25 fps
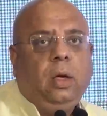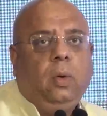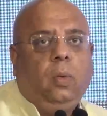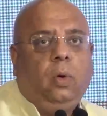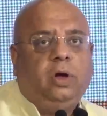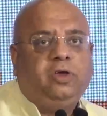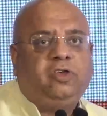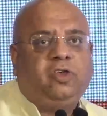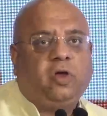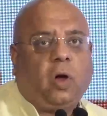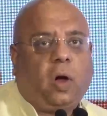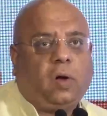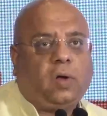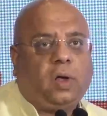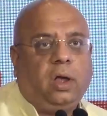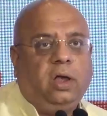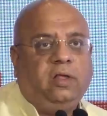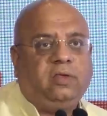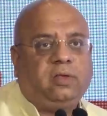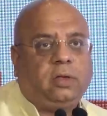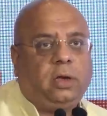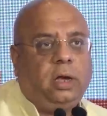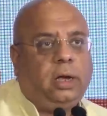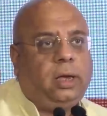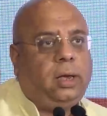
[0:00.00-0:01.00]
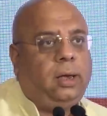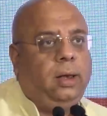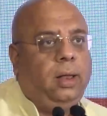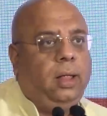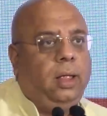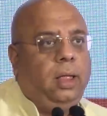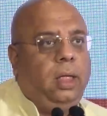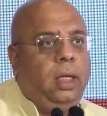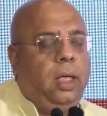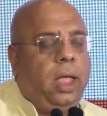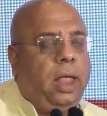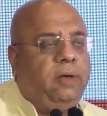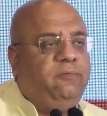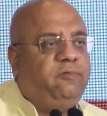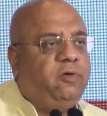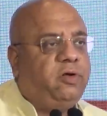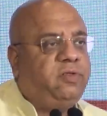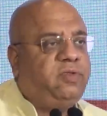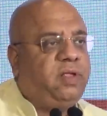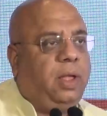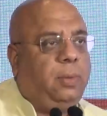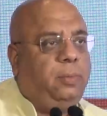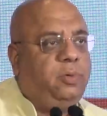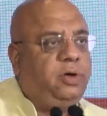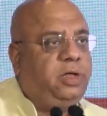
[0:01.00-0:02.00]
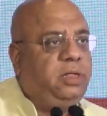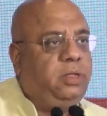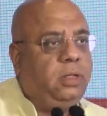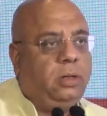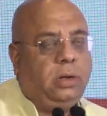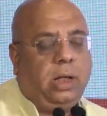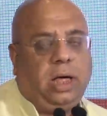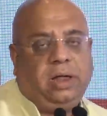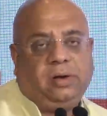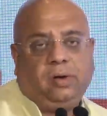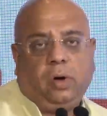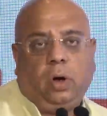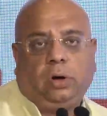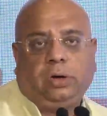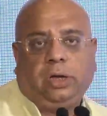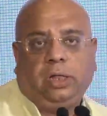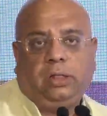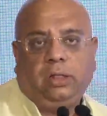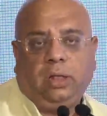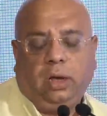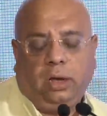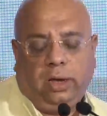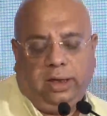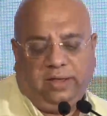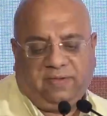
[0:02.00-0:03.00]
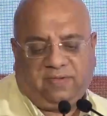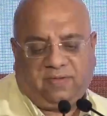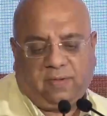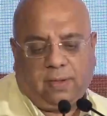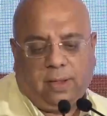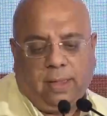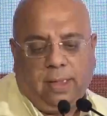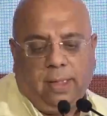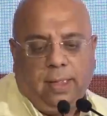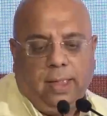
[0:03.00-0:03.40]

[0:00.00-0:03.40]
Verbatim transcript: were shortlisted and for some reason are not in the list,